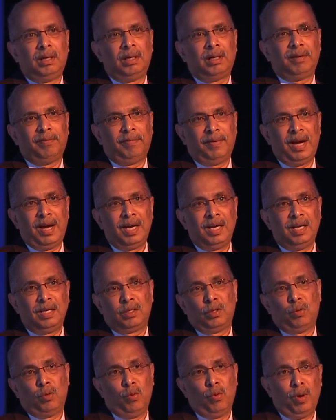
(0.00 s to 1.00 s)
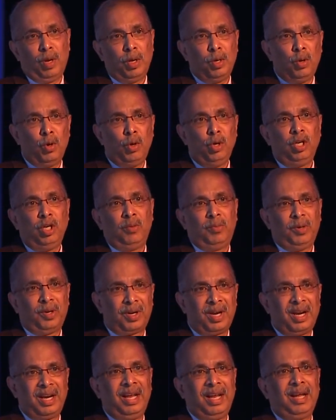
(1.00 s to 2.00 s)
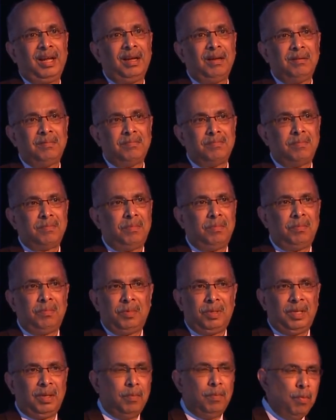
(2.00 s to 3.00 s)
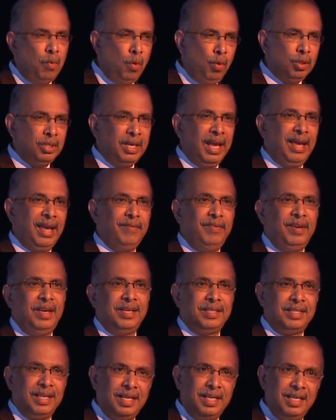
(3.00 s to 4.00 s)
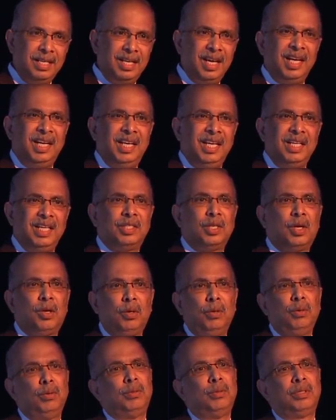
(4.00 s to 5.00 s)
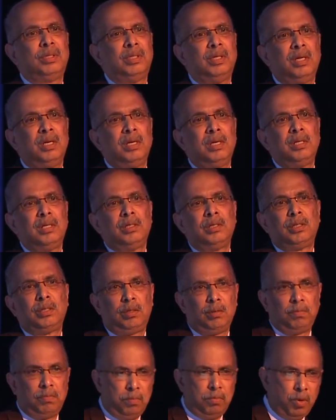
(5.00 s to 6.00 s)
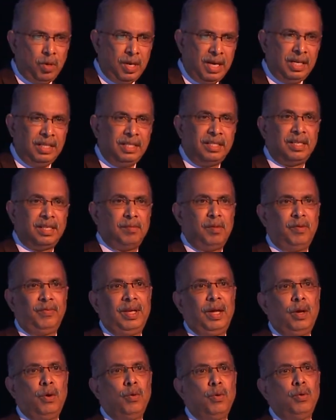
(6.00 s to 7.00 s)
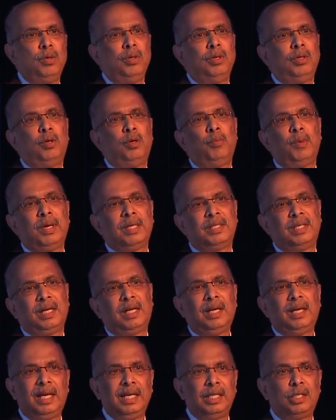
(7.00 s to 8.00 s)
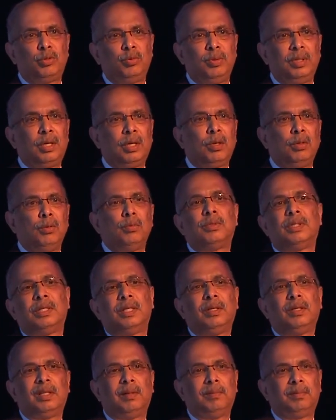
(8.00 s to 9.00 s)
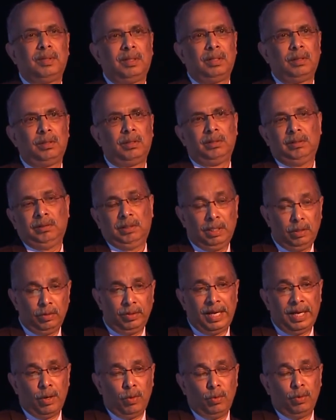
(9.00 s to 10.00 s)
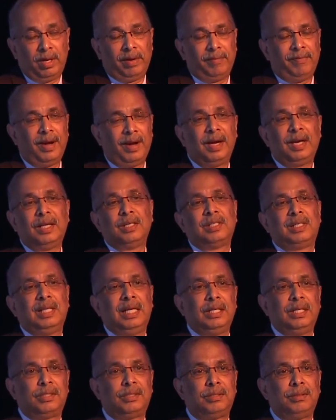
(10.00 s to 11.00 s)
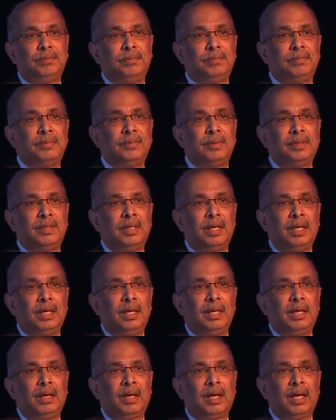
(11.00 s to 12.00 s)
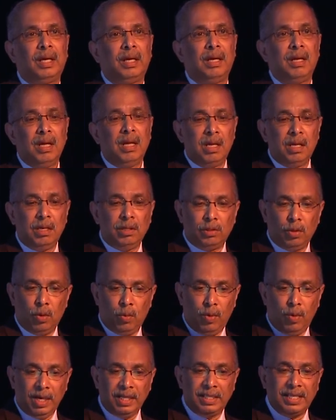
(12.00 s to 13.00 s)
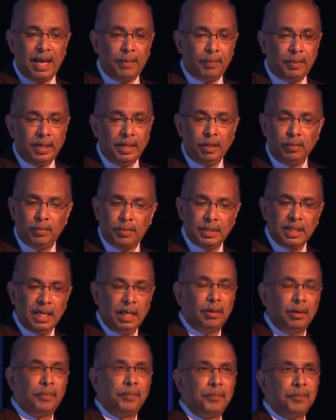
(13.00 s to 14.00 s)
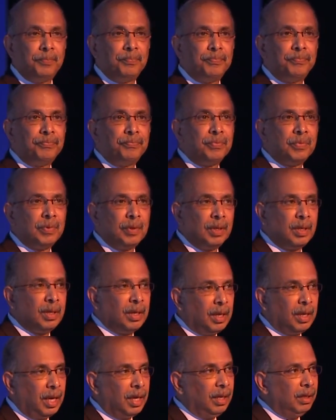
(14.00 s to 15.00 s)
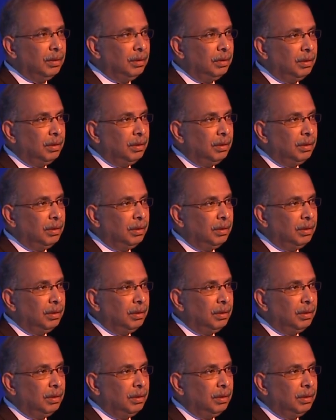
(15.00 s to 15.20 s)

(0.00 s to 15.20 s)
refiners who are known to be running the most heaviest and dirtiest crudes to put in some of their own domestic light sweet crudes into their own refining slates. Okay? So what is happening to Brazil? Okay?